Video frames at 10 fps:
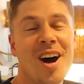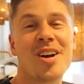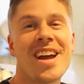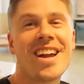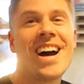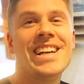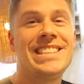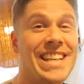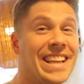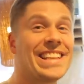Okay guys,
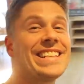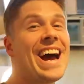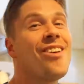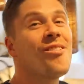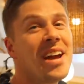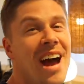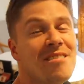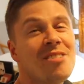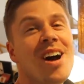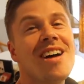check this out. We
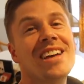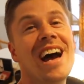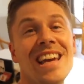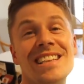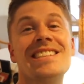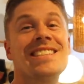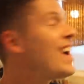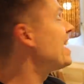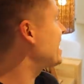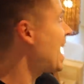have arrived at
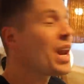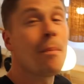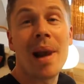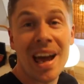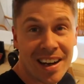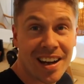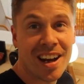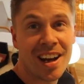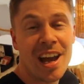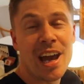INNSiDE Cala
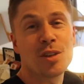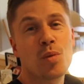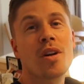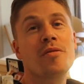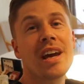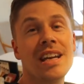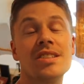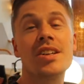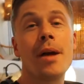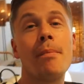Blanca. It's one of the
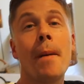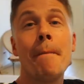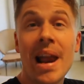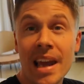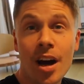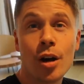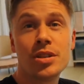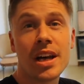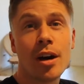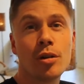INNSiDE by Meliá
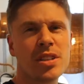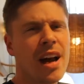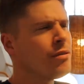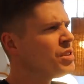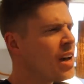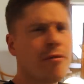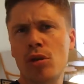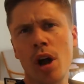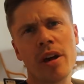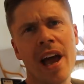hotels. They have
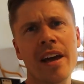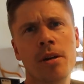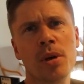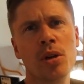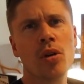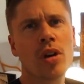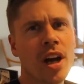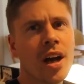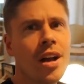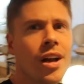several located on
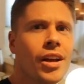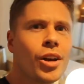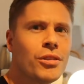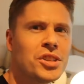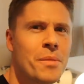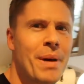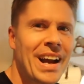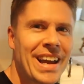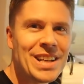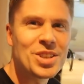Mallorca. Lauren's in the
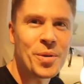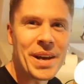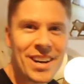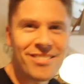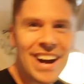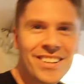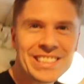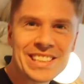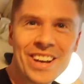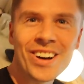back here squeaking around.
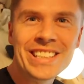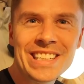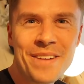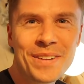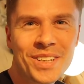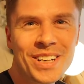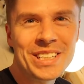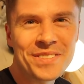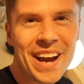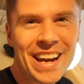She's got her slippers on,
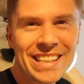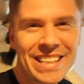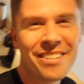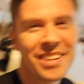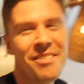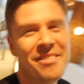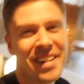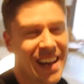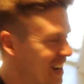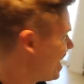she's making herself
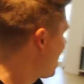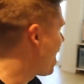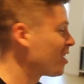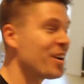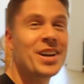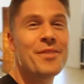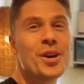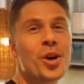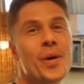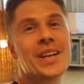comfy. And I'm gonna give
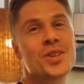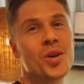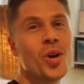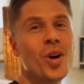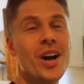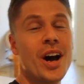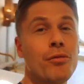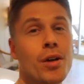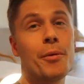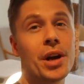you a quick tour
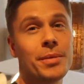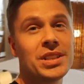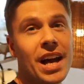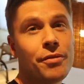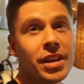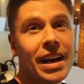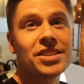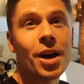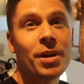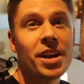of where we're gonna be staying for the next couple of